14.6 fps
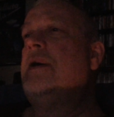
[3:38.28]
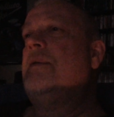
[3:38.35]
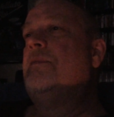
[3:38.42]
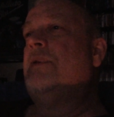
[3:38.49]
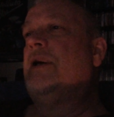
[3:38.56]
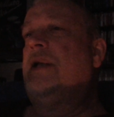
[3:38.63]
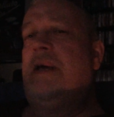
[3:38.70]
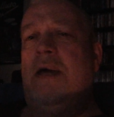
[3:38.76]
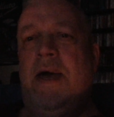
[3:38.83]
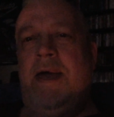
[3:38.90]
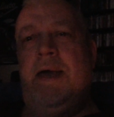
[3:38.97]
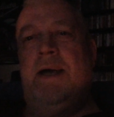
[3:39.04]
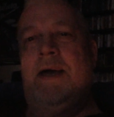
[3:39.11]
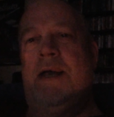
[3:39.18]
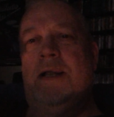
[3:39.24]
But
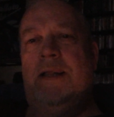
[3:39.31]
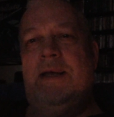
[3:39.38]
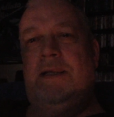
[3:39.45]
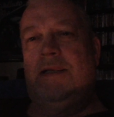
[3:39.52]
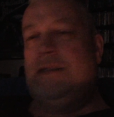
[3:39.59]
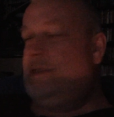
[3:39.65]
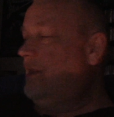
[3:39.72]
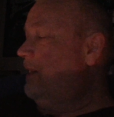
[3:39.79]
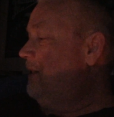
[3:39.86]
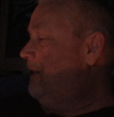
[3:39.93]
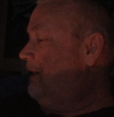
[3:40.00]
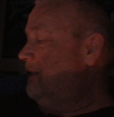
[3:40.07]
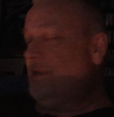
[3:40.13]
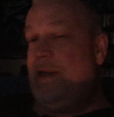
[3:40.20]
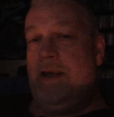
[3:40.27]
hey, I kind of like this lighting.
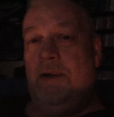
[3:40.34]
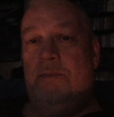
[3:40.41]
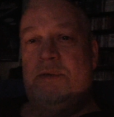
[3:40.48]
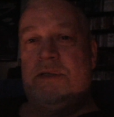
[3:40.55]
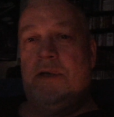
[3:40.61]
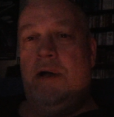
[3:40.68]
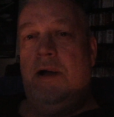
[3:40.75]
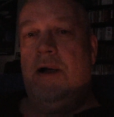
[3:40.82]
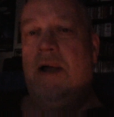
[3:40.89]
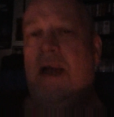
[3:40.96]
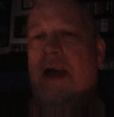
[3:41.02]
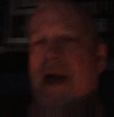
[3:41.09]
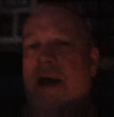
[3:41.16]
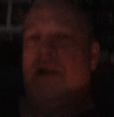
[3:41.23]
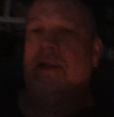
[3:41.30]
It's kind of bizarre.
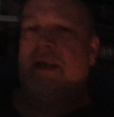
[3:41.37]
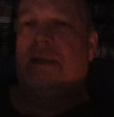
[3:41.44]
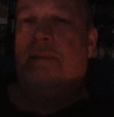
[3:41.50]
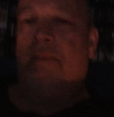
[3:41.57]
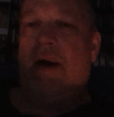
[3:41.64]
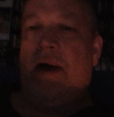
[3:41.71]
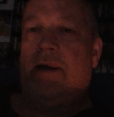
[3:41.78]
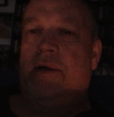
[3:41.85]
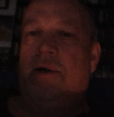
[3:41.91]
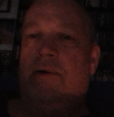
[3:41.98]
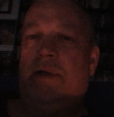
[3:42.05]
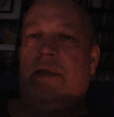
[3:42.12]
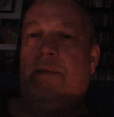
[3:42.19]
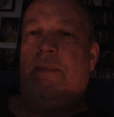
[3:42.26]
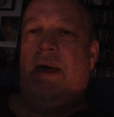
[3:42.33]
I don't like the monitor
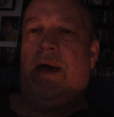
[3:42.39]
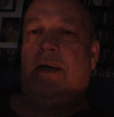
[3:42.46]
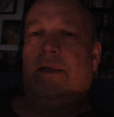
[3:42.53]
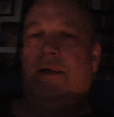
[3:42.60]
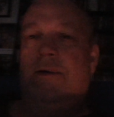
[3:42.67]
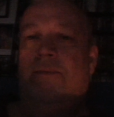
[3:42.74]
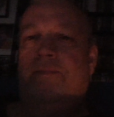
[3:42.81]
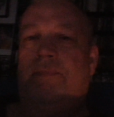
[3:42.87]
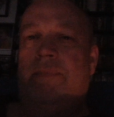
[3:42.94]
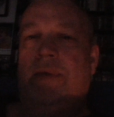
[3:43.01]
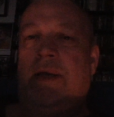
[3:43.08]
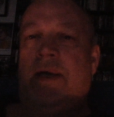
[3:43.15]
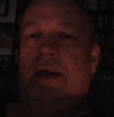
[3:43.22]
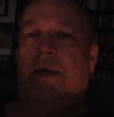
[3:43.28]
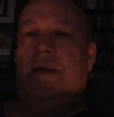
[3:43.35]
in the back though.
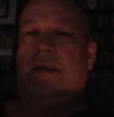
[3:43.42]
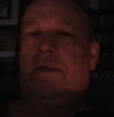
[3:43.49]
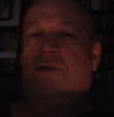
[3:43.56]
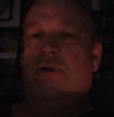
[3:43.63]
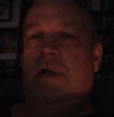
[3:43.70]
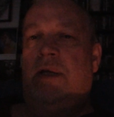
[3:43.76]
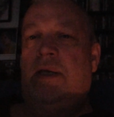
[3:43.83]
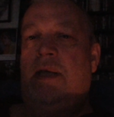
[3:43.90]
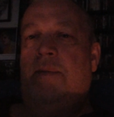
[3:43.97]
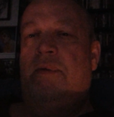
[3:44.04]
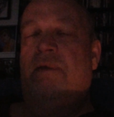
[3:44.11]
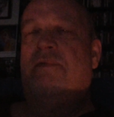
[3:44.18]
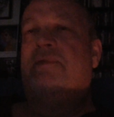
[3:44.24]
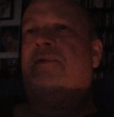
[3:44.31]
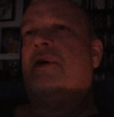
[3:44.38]
I gotta try to keep it
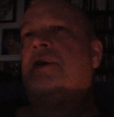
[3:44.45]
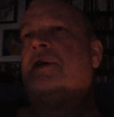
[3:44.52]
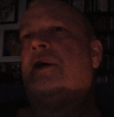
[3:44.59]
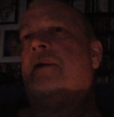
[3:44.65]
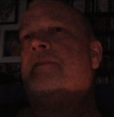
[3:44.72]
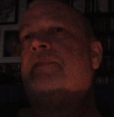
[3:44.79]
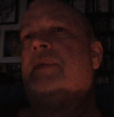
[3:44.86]
in front here.